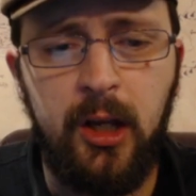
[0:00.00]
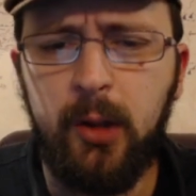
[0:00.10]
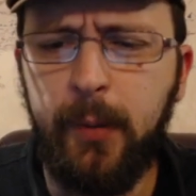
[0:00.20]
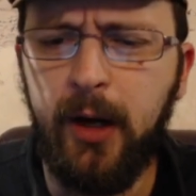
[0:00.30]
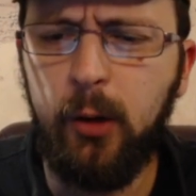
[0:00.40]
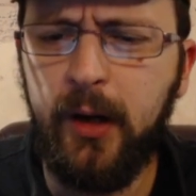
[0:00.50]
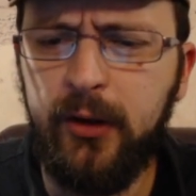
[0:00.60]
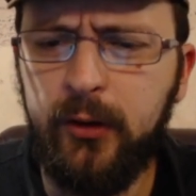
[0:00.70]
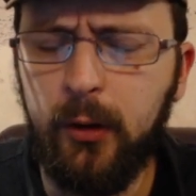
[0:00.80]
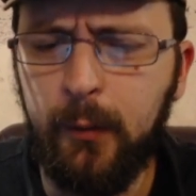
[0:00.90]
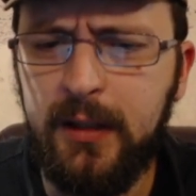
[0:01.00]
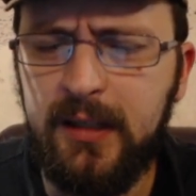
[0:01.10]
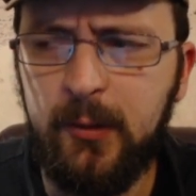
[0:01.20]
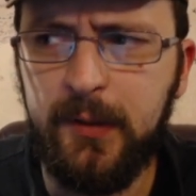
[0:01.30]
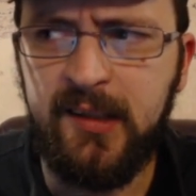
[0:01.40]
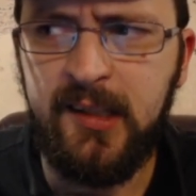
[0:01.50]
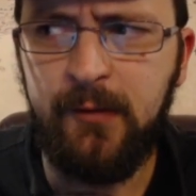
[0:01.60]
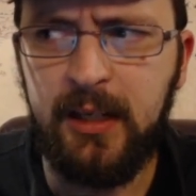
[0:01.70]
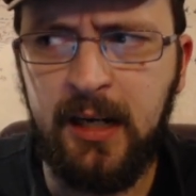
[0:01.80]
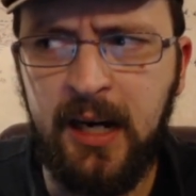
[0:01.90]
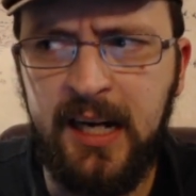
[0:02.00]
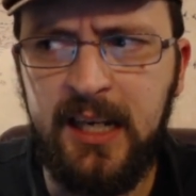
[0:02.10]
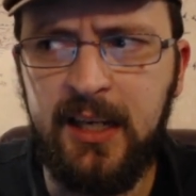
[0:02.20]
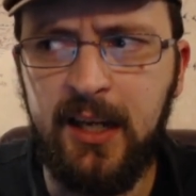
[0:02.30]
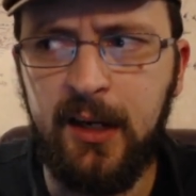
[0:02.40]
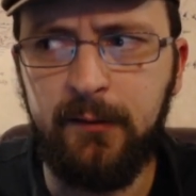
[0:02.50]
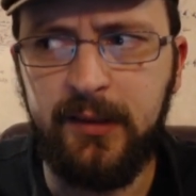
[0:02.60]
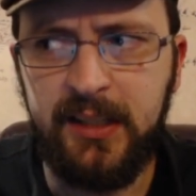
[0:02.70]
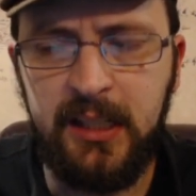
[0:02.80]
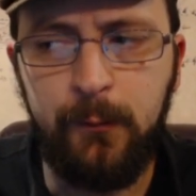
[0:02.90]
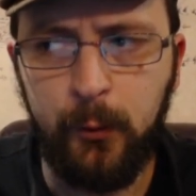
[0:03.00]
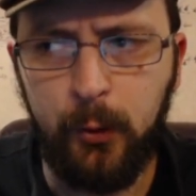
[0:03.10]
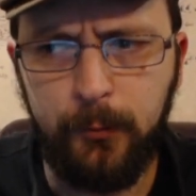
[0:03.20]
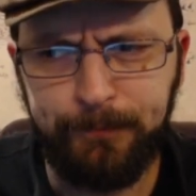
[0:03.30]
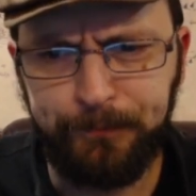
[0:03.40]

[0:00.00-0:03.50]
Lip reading: The Barrow-wights are a really specific kind of evil